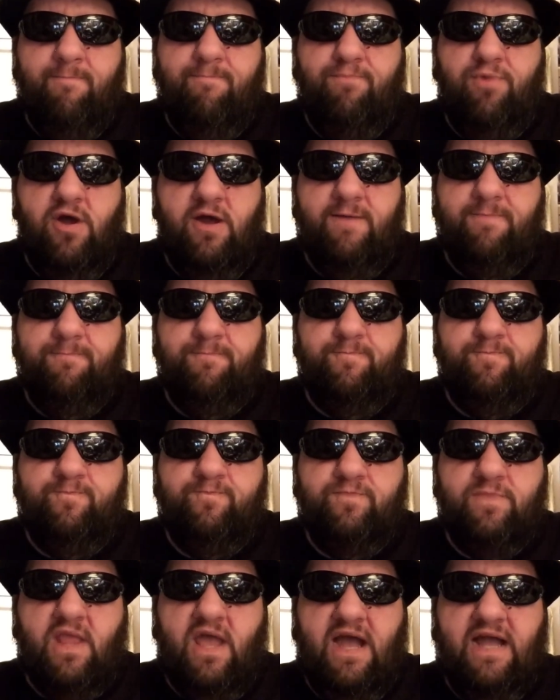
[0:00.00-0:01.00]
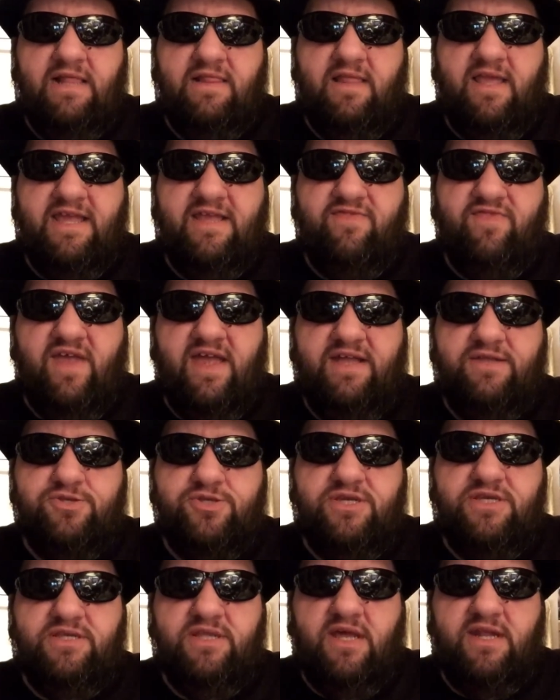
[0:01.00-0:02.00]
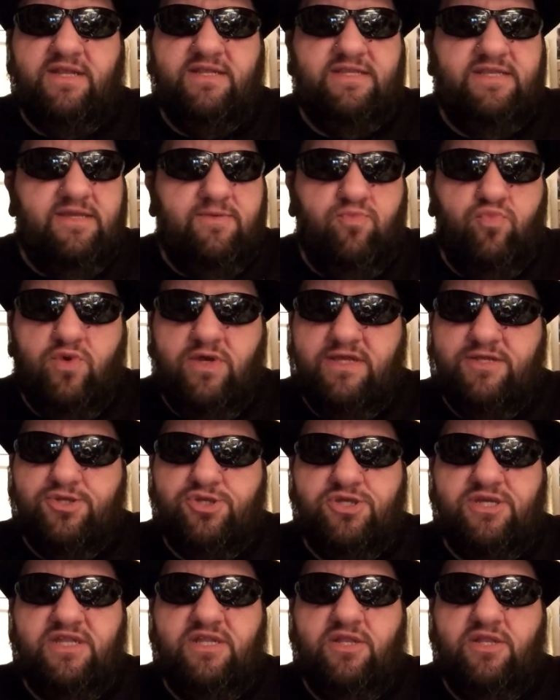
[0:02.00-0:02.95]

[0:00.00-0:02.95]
but I like that she's not a dimwit. She